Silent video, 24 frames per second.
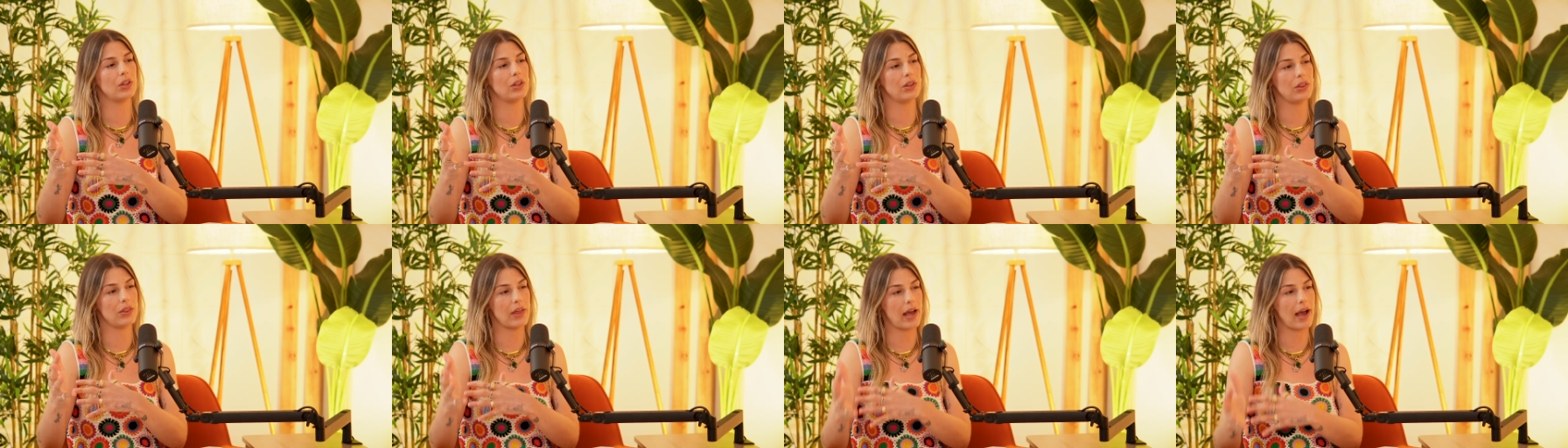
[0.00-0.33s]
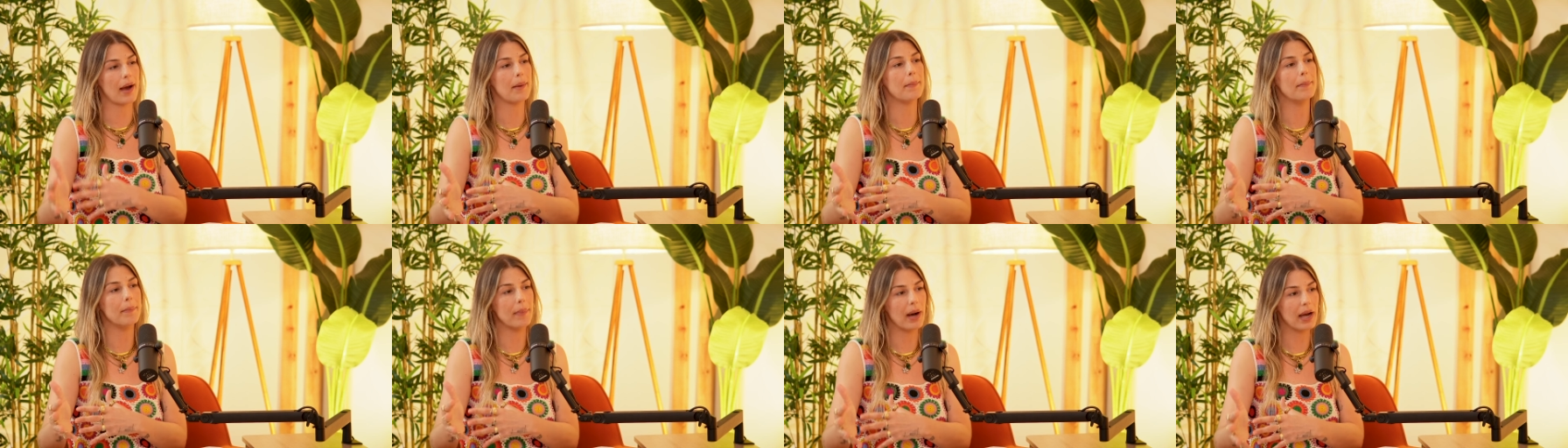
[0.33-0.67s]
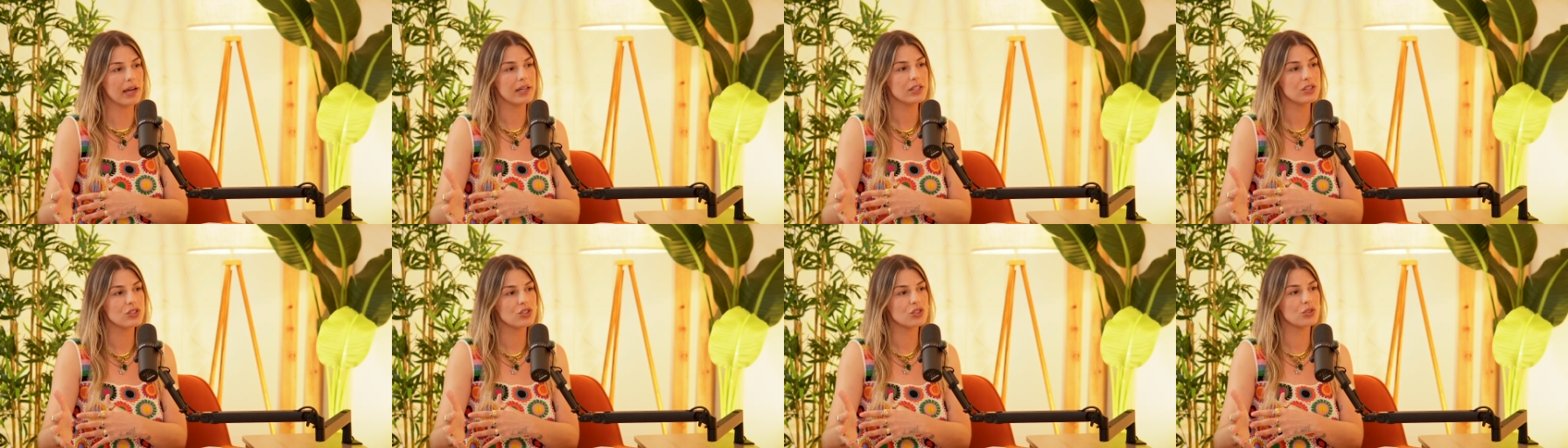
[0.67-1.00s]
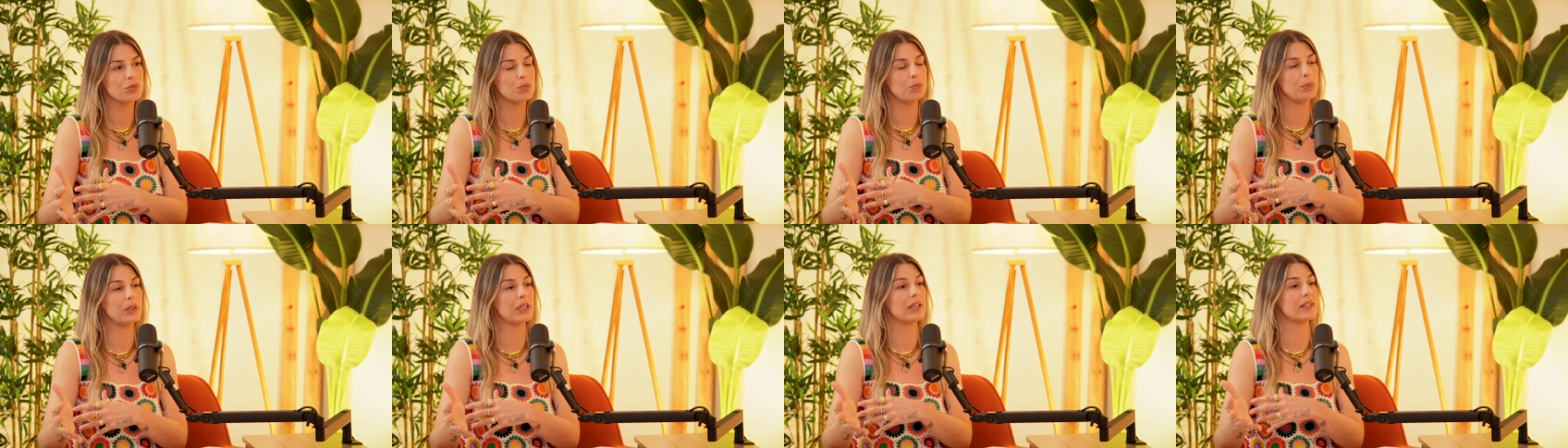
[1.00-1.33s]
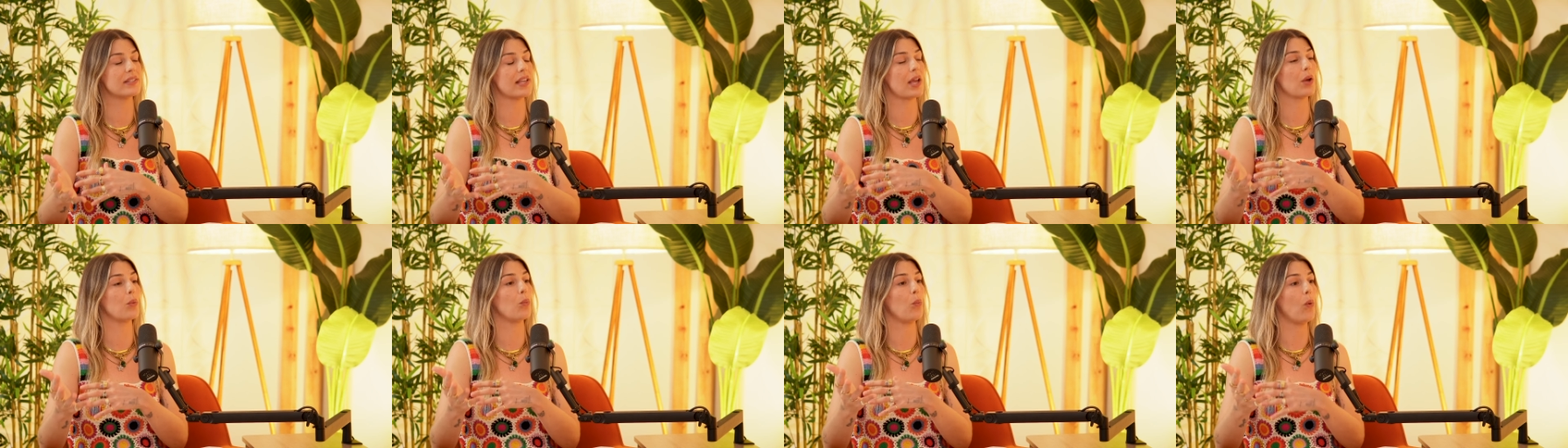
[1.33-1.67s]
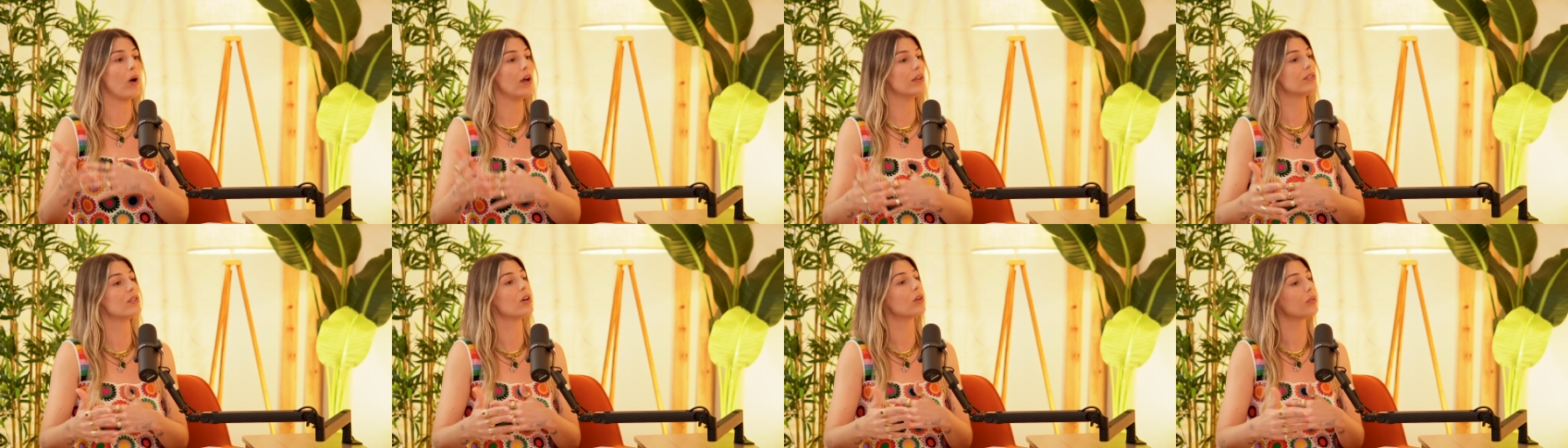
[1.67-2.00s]
that much mm. because I
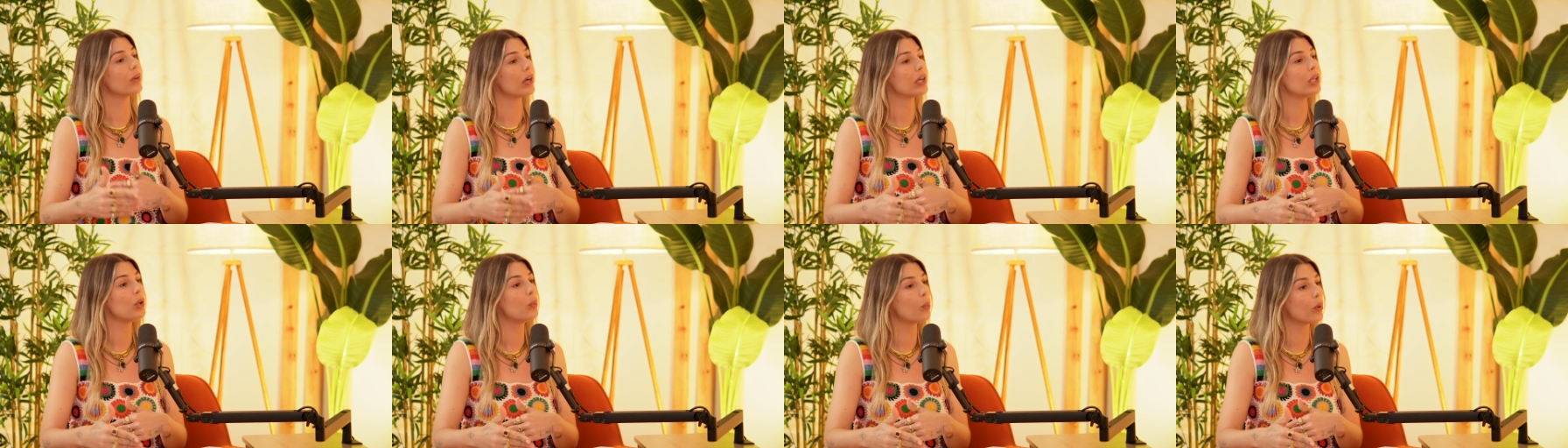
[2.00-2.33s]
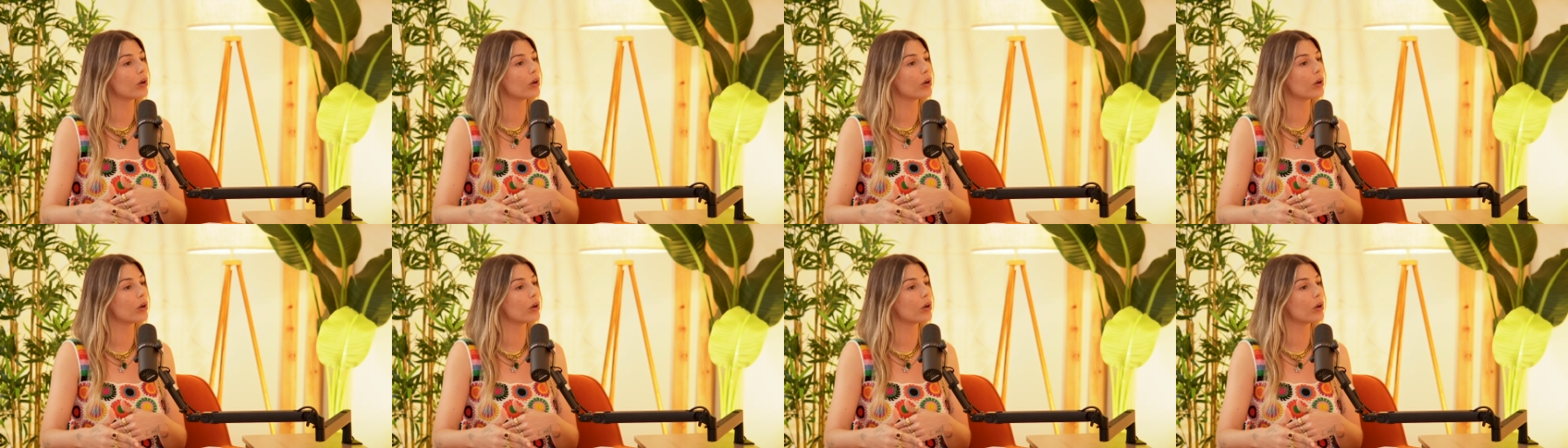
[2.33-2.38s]
was already